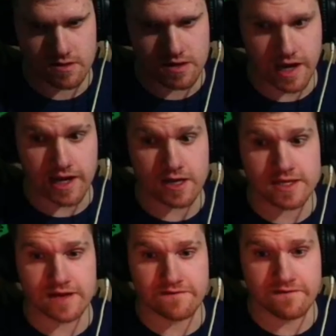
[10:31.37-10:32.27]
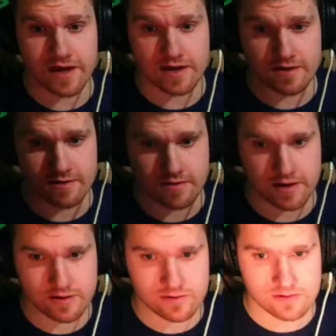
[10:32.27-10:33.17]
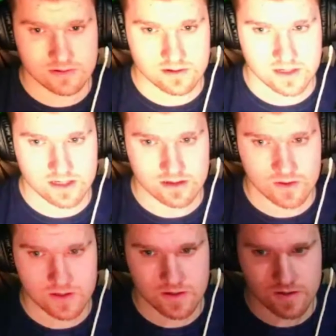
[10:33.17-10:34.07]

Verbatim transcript: I can't see a thing! Hello.